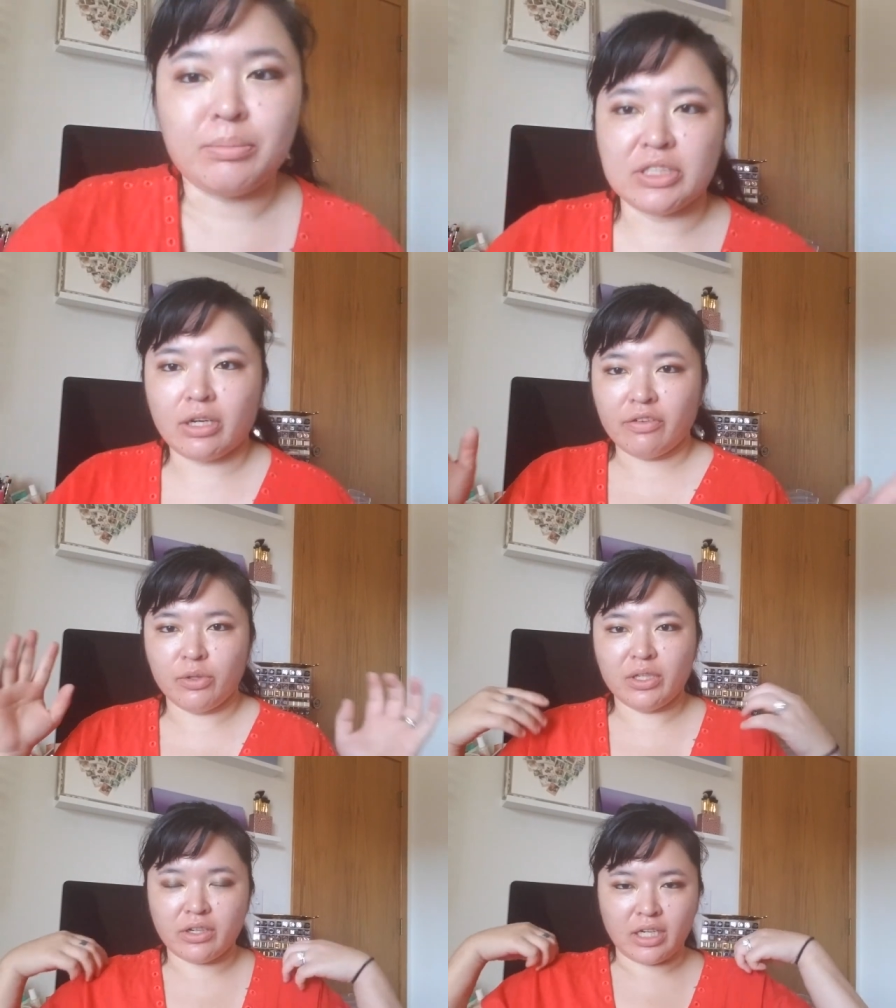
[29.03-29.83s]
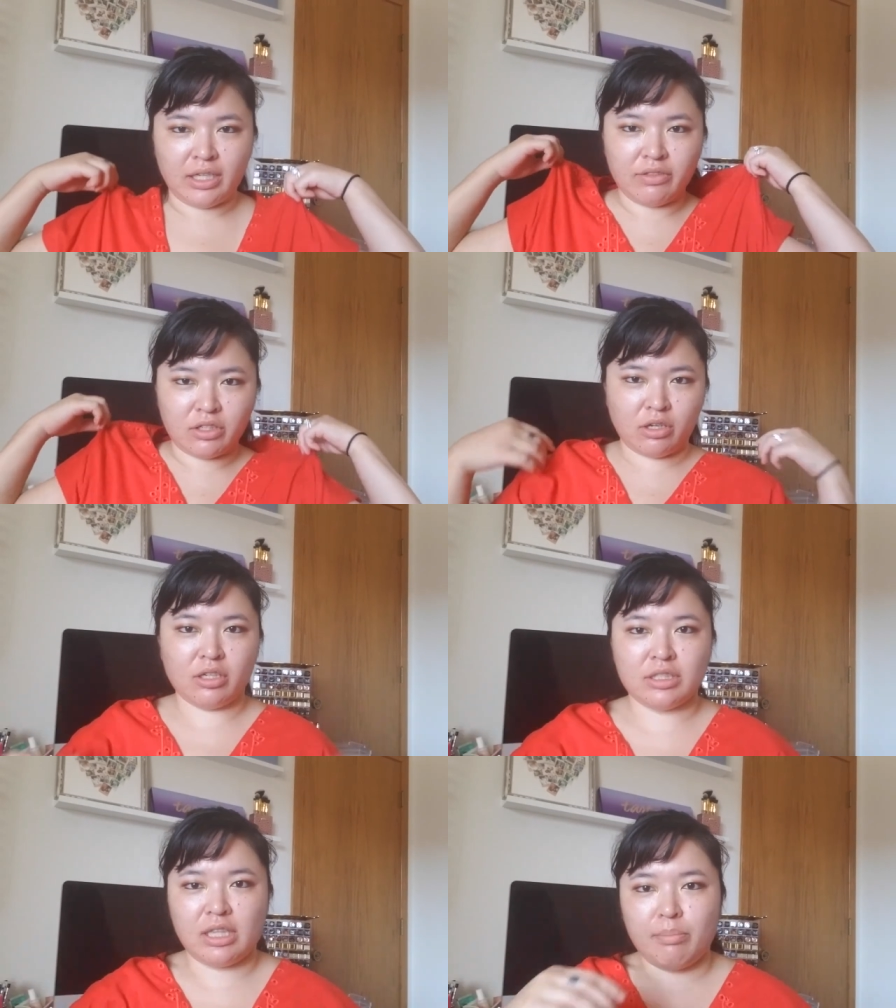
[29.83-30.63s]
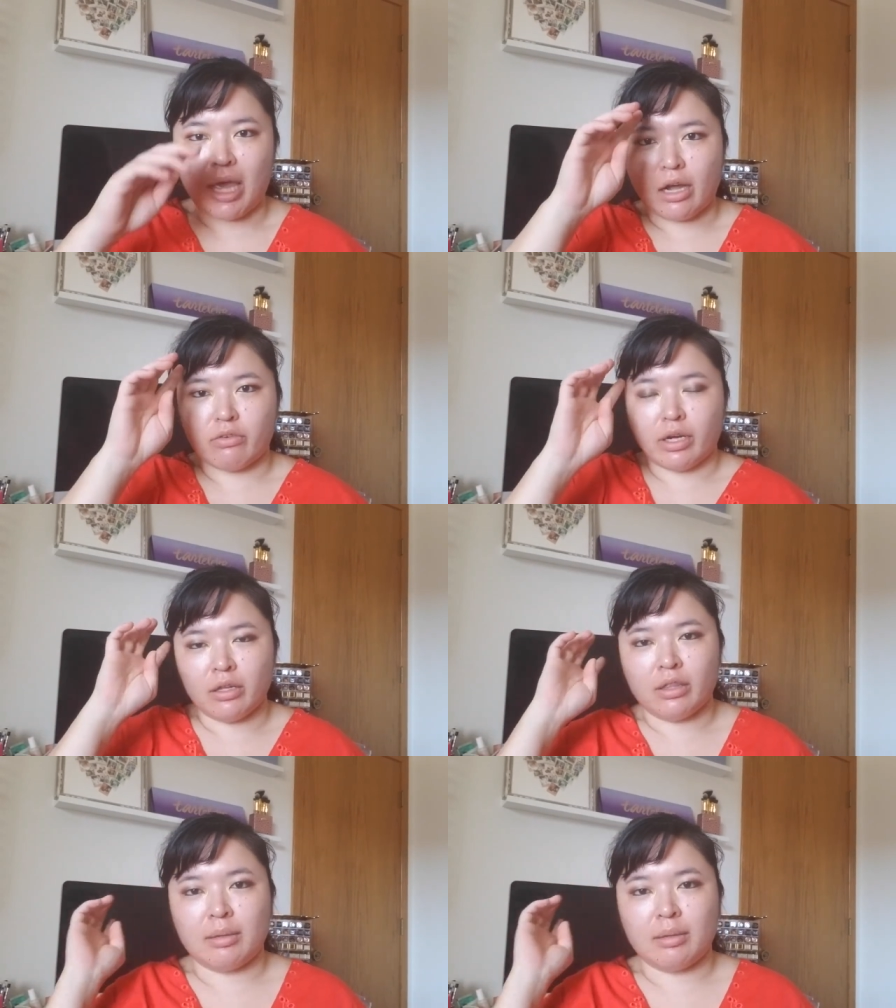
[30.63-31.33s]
sorry if you hear any of the dogs in the background.